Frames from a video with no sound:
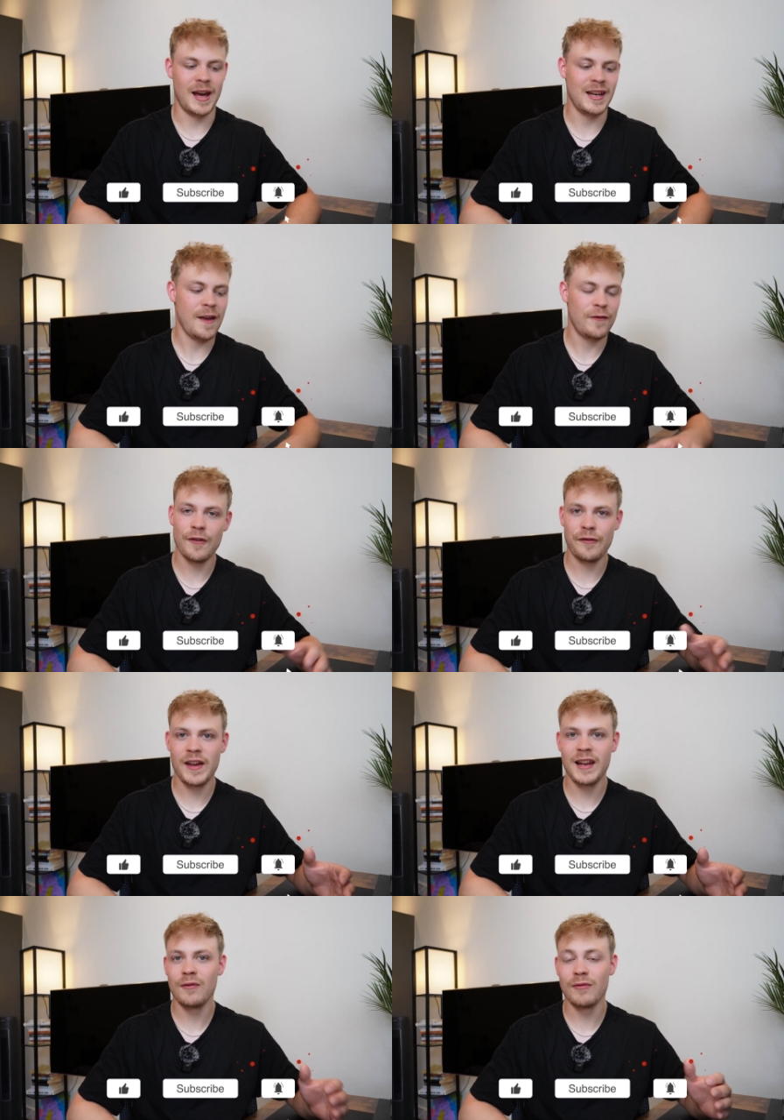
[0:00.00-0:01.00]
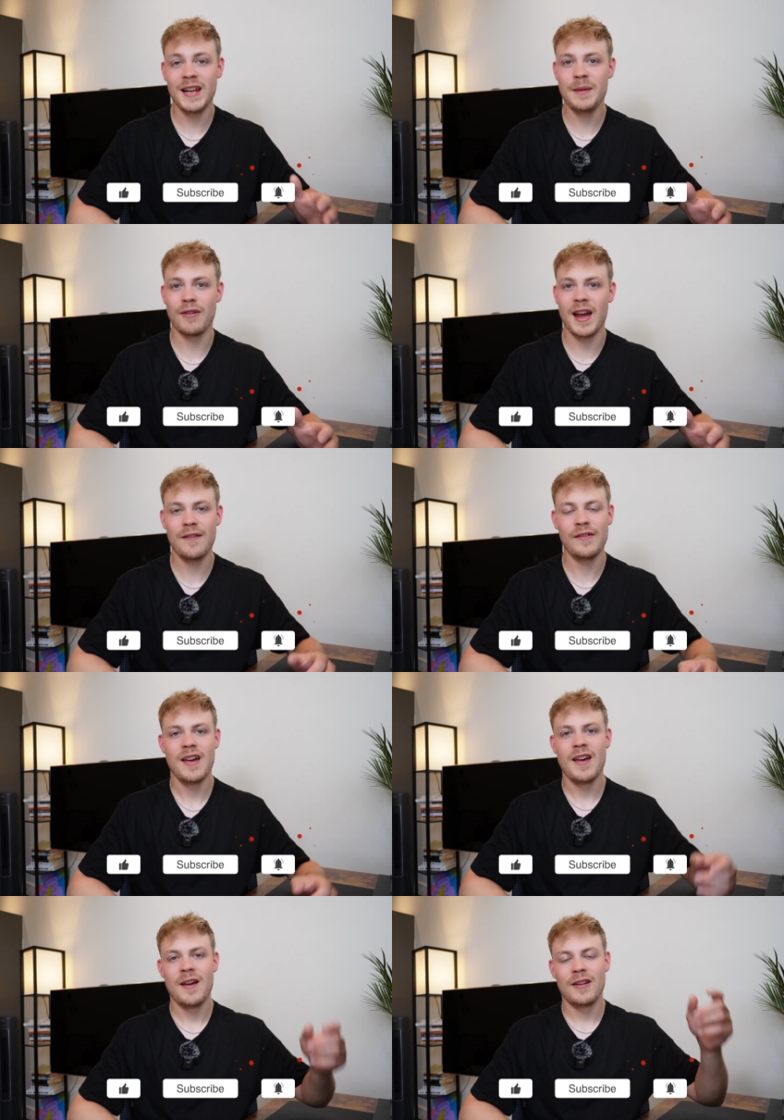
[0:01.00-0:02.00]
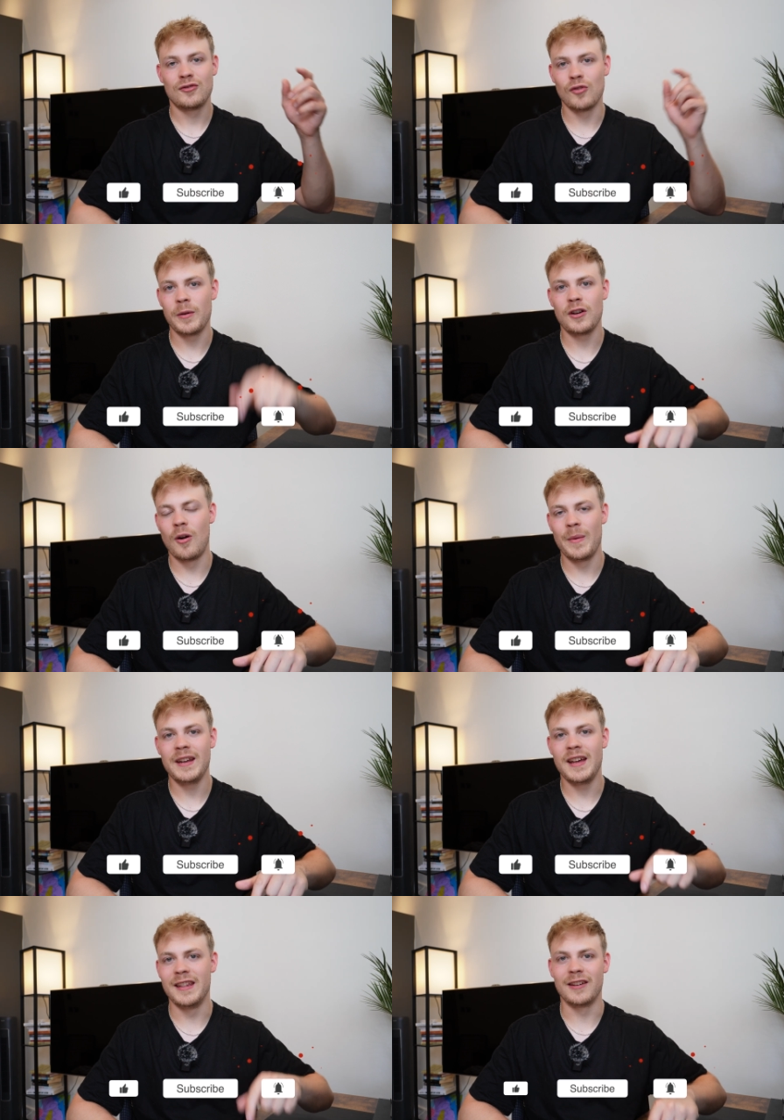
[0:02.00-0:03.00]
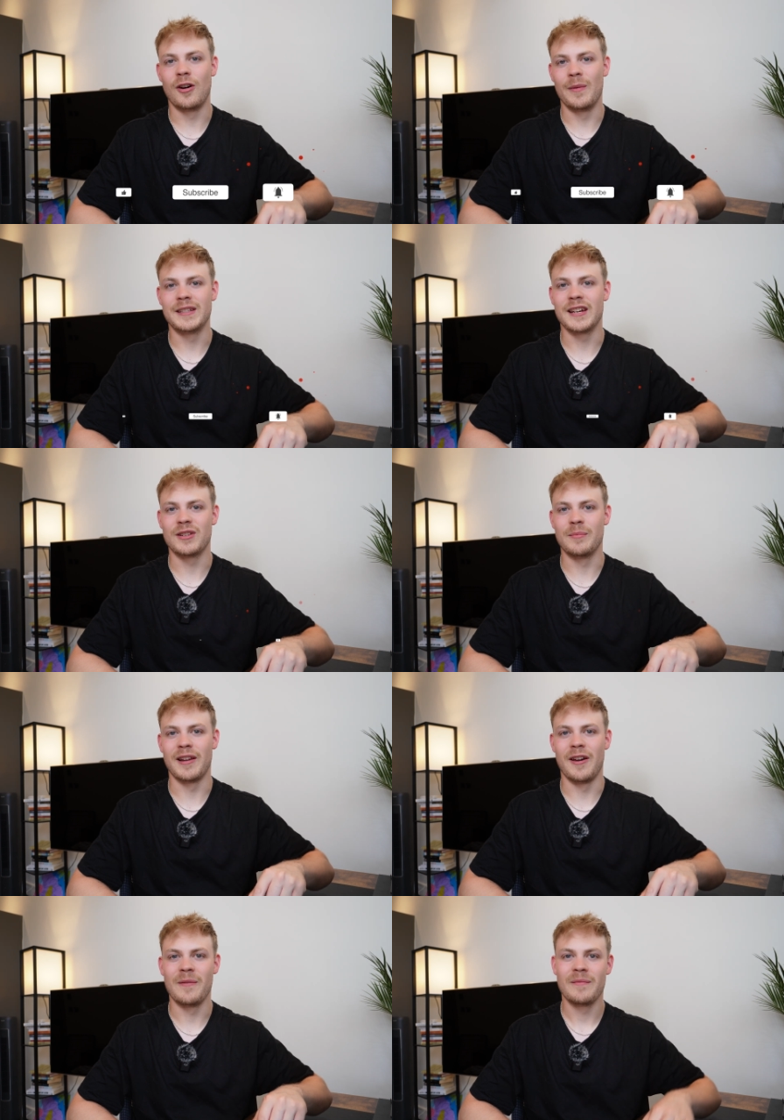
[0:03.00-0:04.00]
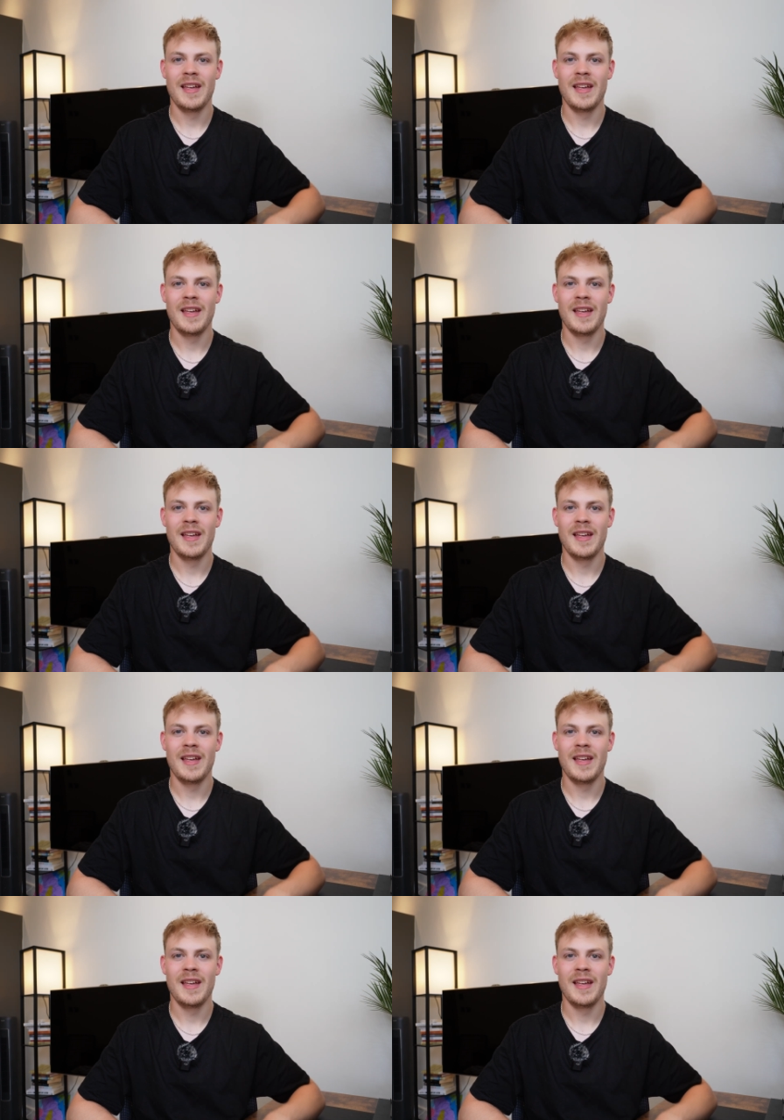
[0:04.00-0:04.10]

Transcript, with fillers: And if you're feeling really brave, drop a comment in the comment section below.